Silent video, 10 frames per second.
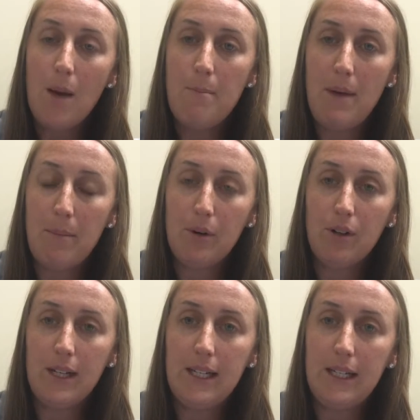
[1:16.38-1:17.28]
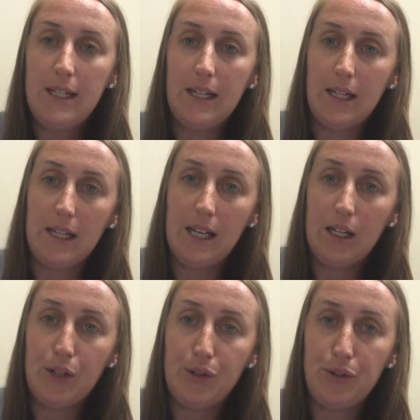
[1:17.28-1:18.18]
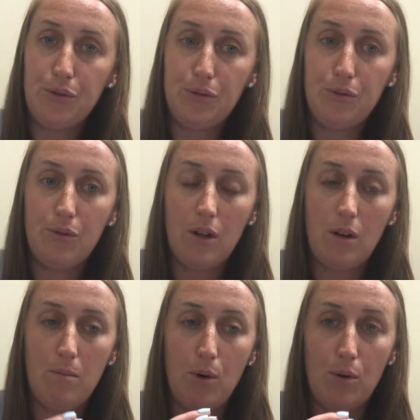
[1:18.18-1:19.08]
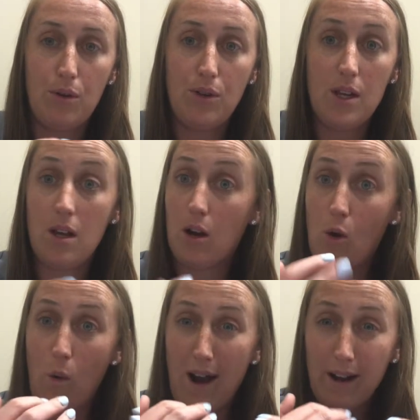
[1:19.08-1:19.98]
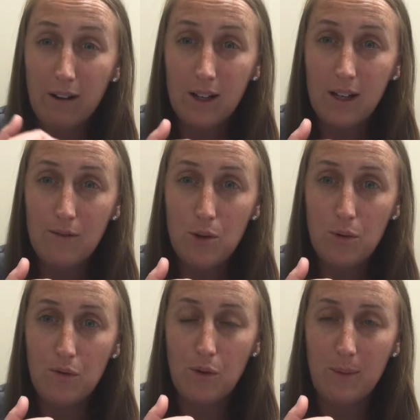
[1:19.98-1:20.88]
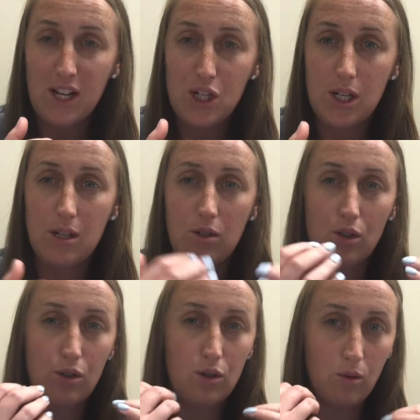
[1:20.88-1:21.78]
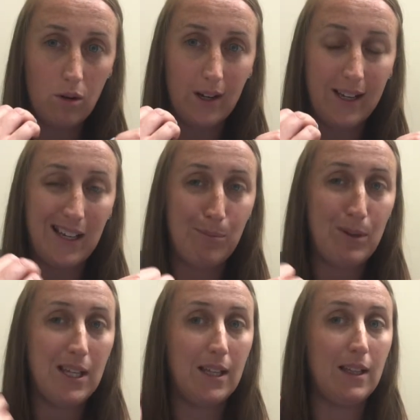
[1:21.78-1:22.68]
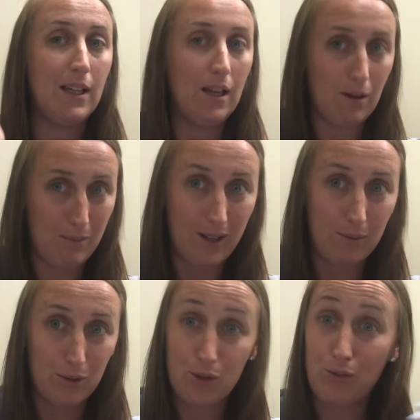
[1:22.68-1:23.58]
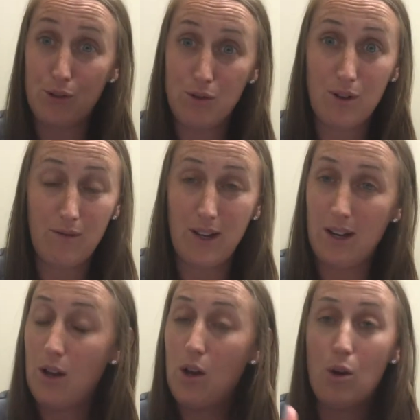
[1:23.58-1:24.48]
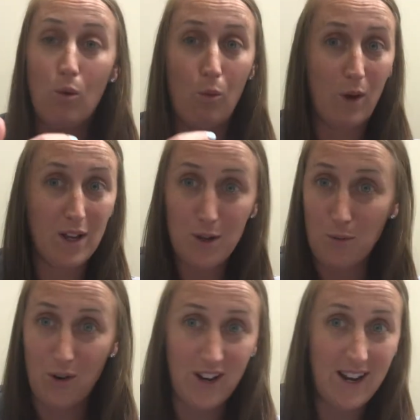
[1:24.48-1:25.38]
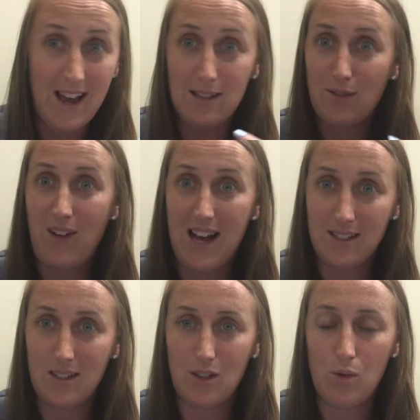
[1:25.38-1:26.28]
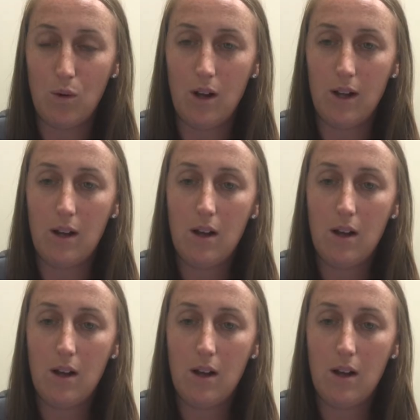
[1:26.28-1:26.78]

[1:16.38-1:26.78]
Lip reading: Memory can include both the acquiring of new information, storing it, but then later being able to retrieve it when you want, as fast as you want.